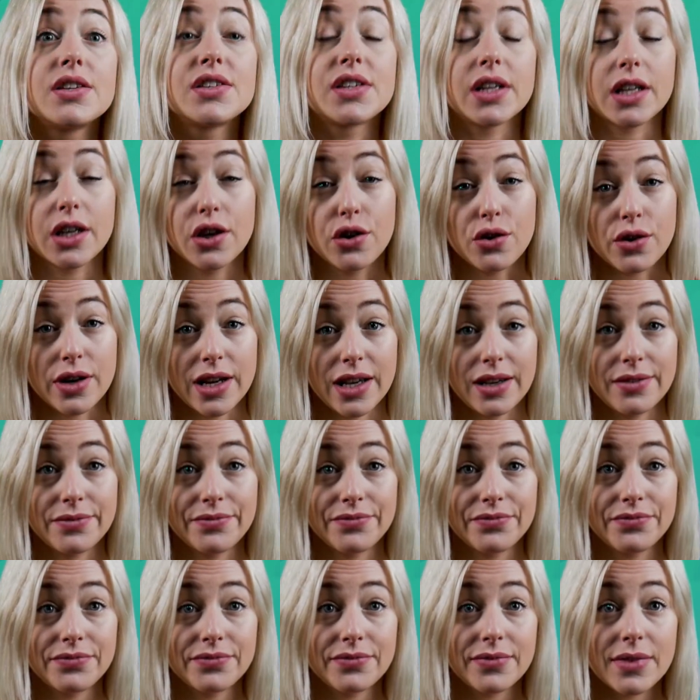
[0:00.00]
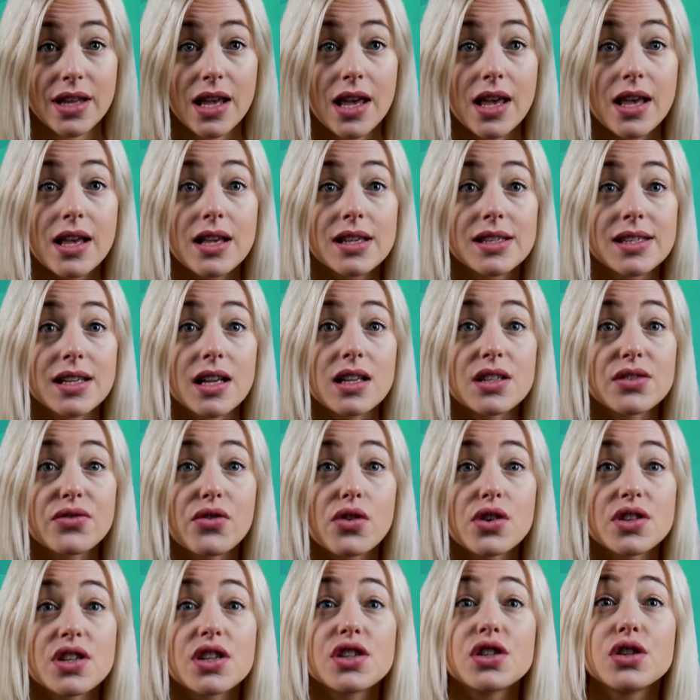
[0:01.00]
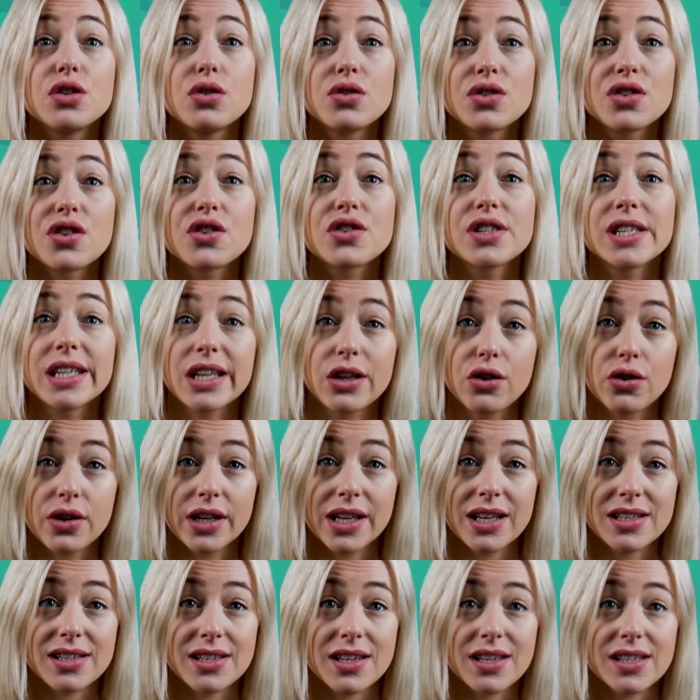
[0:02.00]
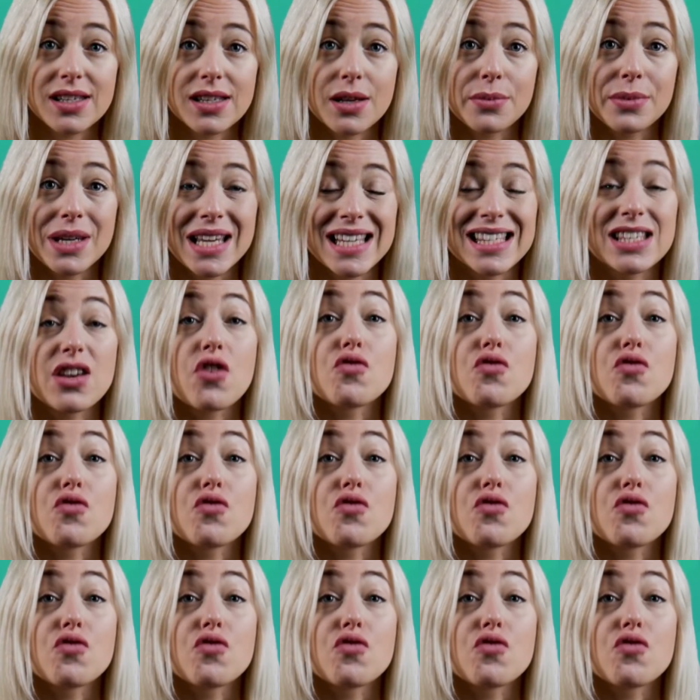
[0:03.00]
Security. Salesforce's user security system is